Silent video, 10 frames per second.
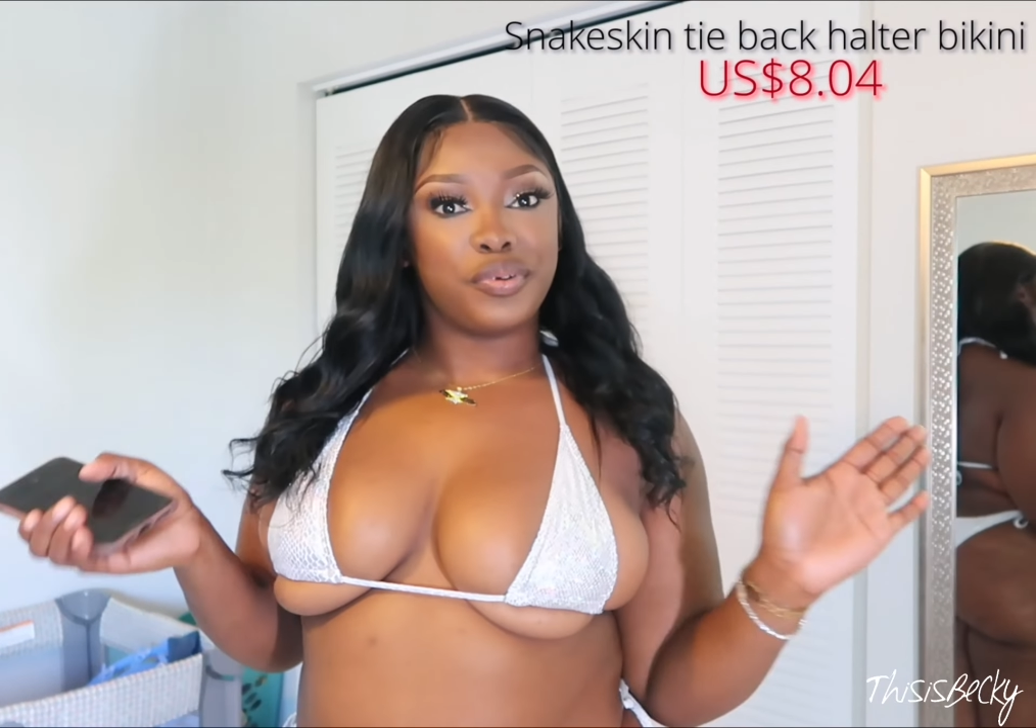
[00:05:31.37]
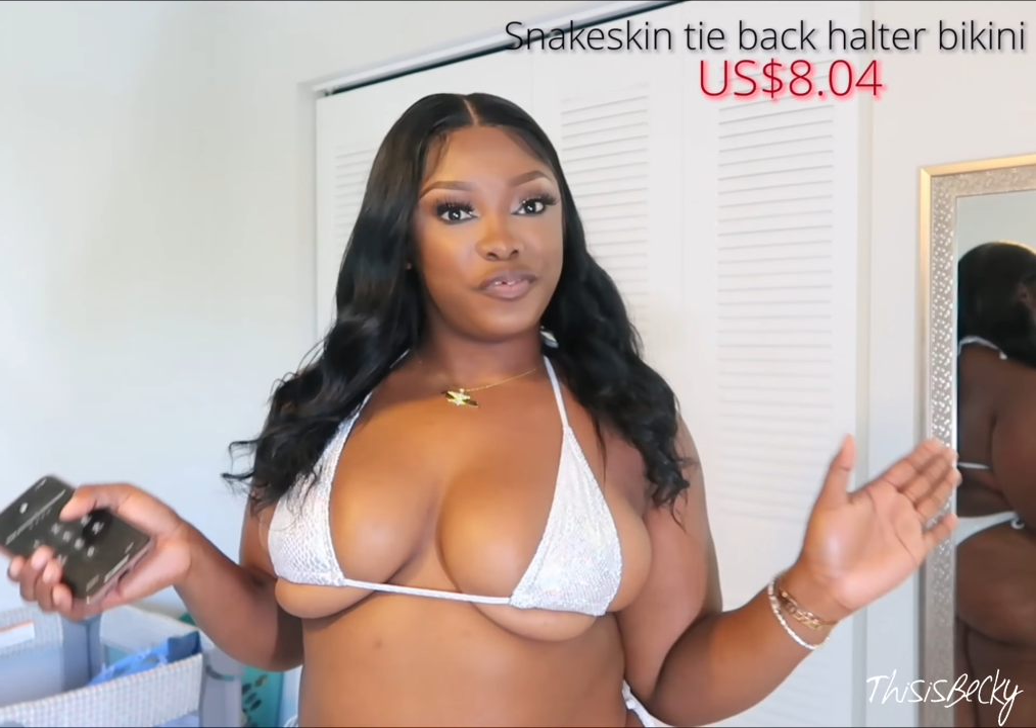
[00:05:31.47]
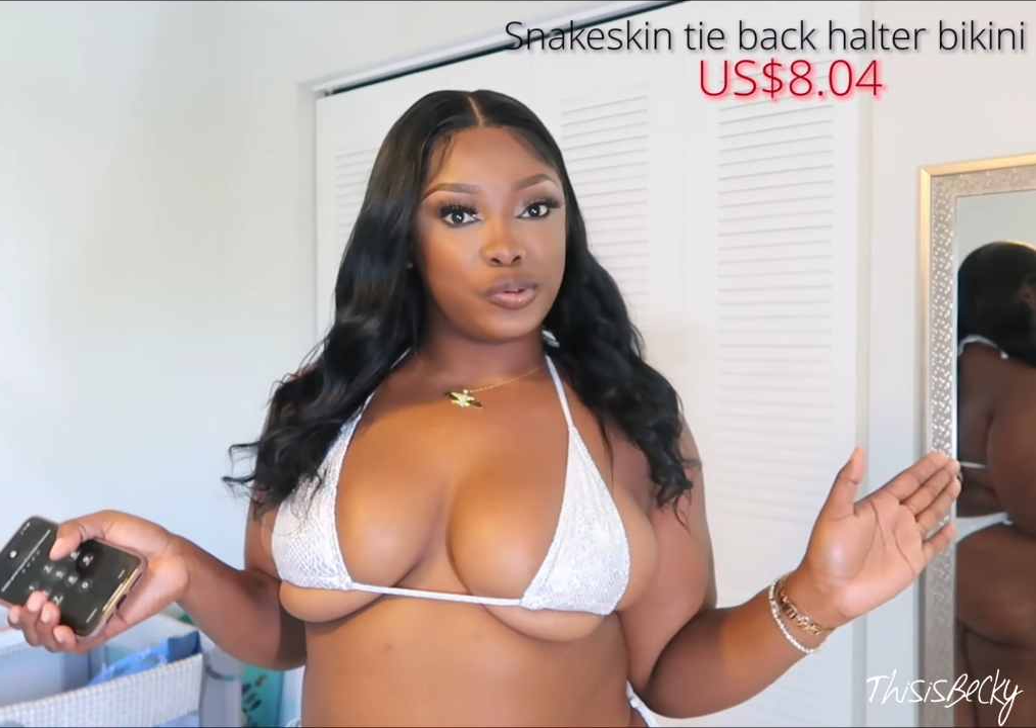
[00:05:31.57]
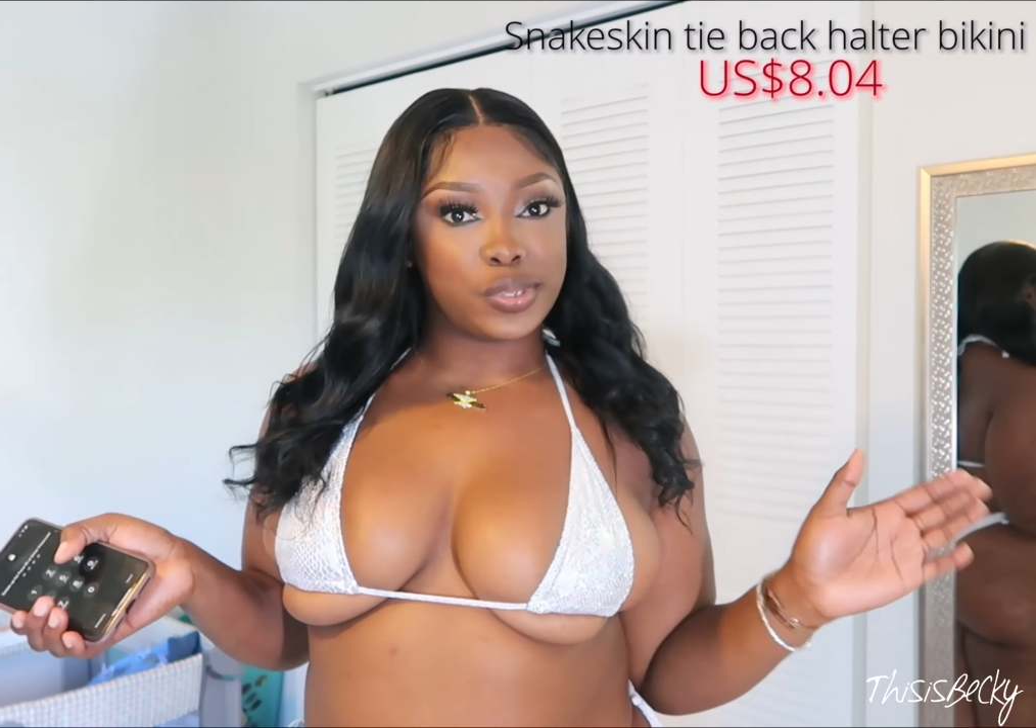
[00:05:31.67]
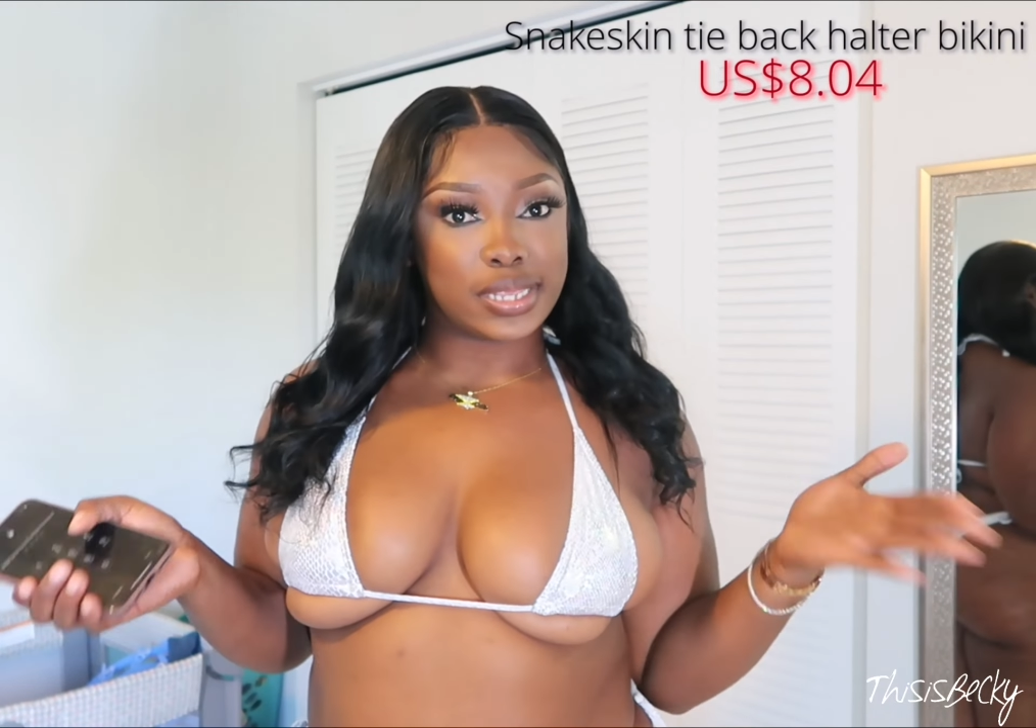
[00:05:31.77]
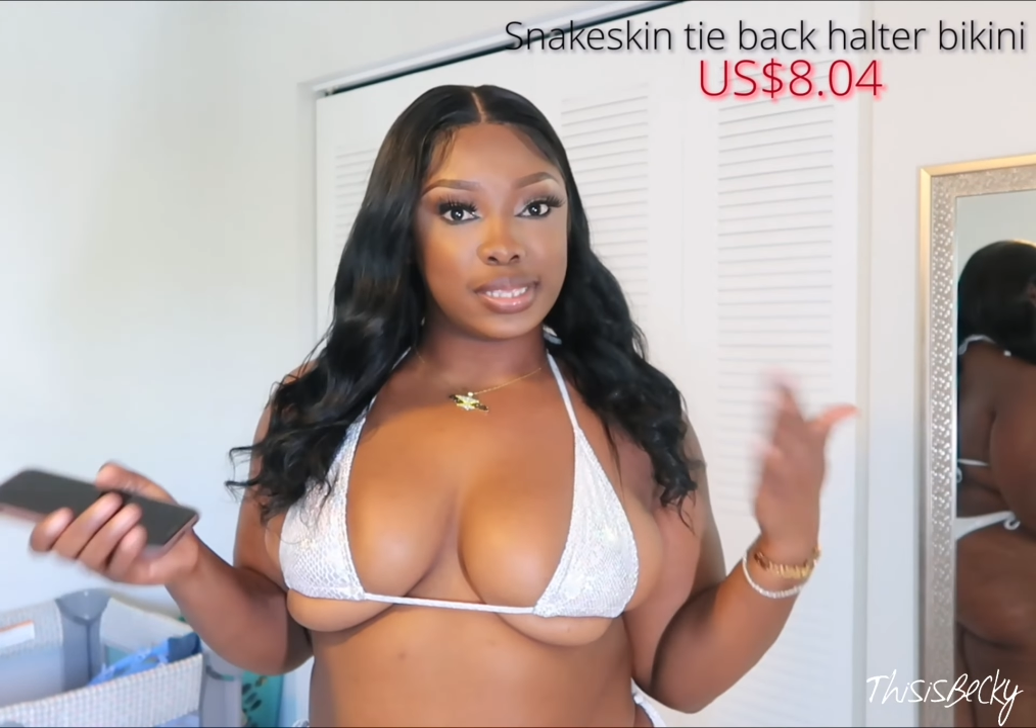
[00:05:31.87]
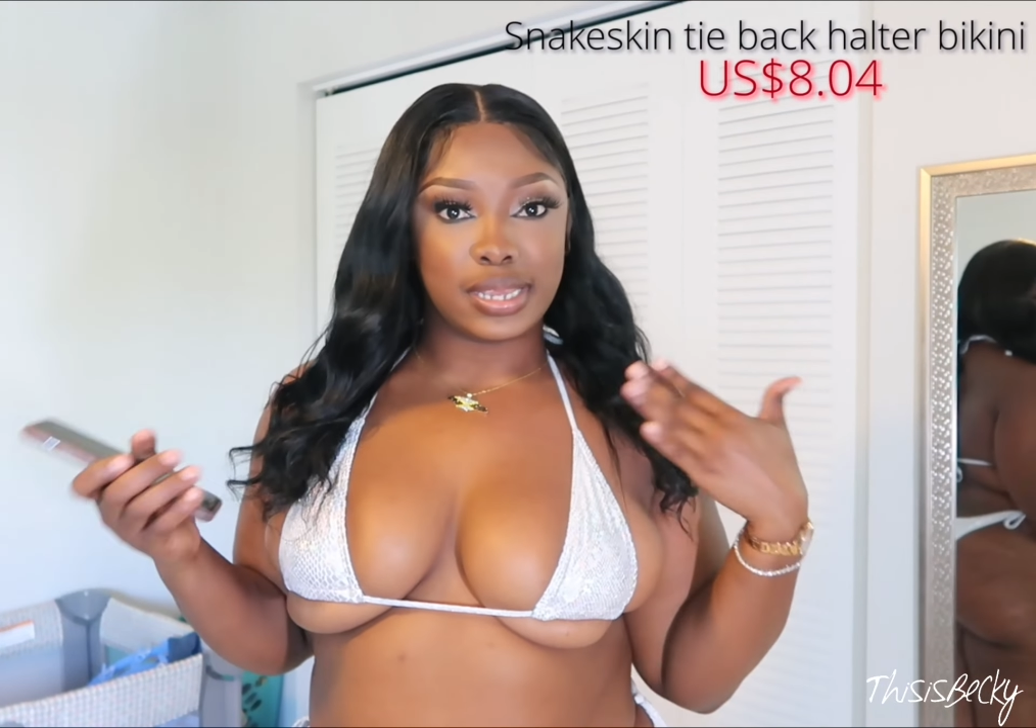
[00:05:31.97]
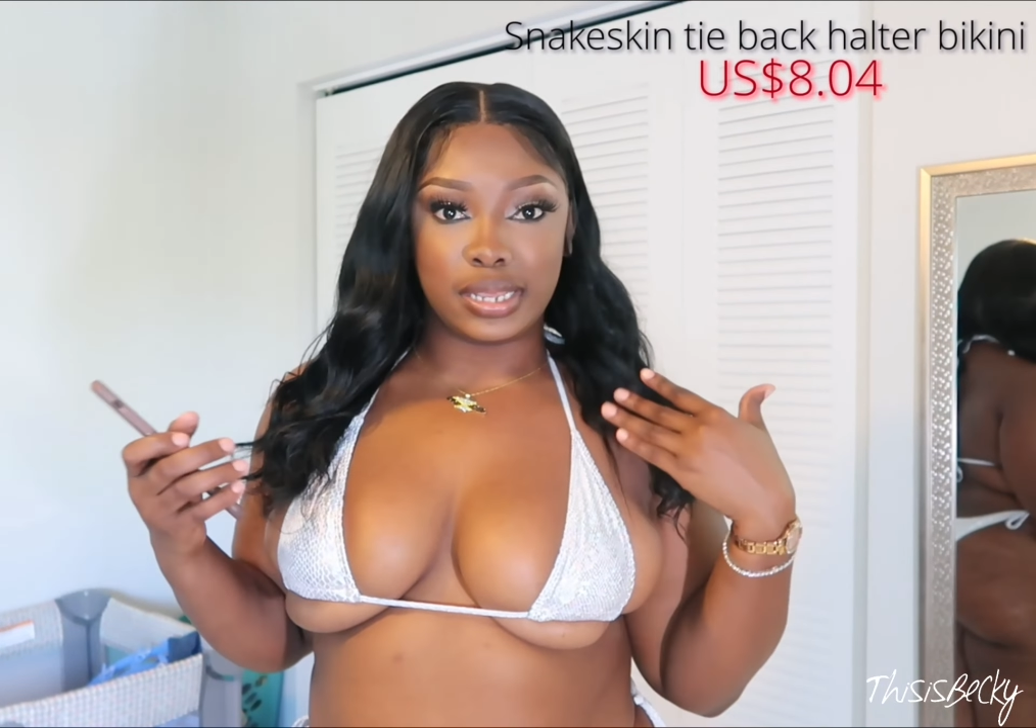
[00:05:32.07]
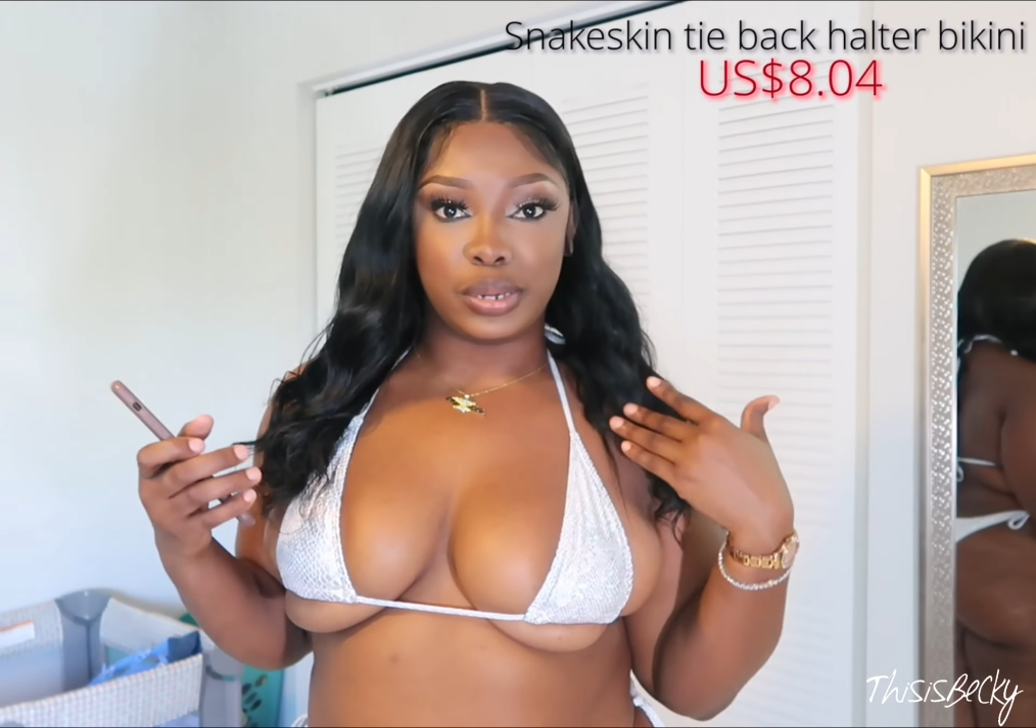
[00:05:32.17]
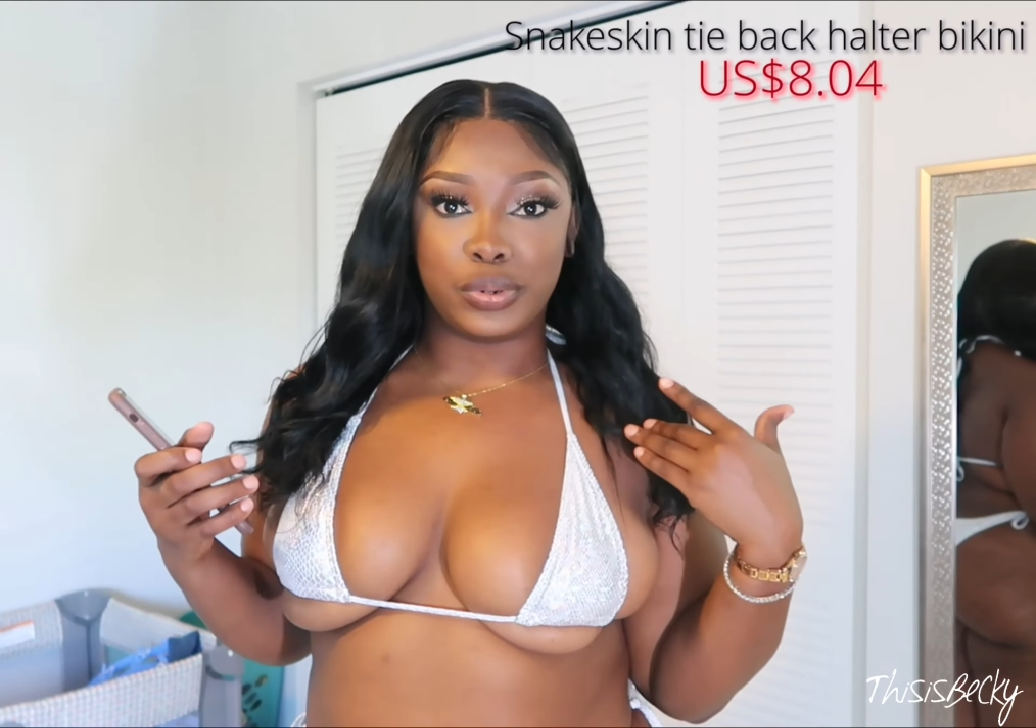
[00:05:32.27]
reviews that said it